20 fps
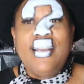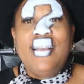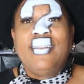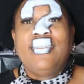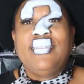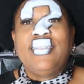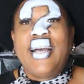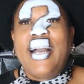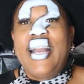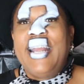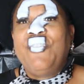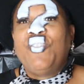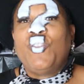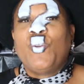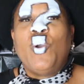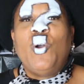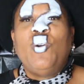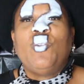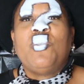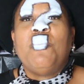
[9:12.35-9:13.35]
Life
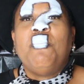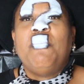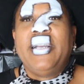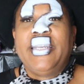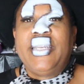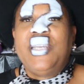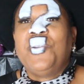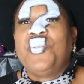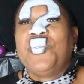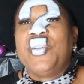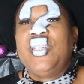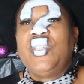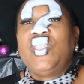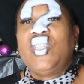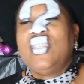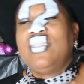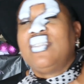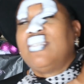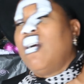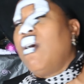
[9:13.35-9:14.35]
throws monkey
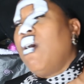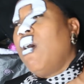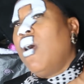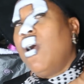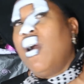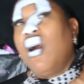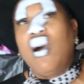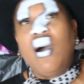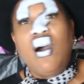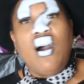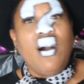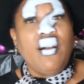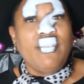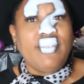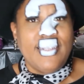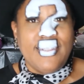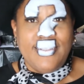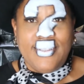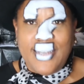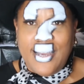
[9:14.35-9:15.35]
wrenches all
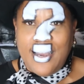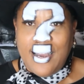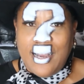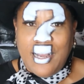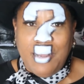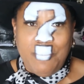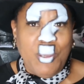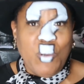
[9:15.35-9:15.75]
the time.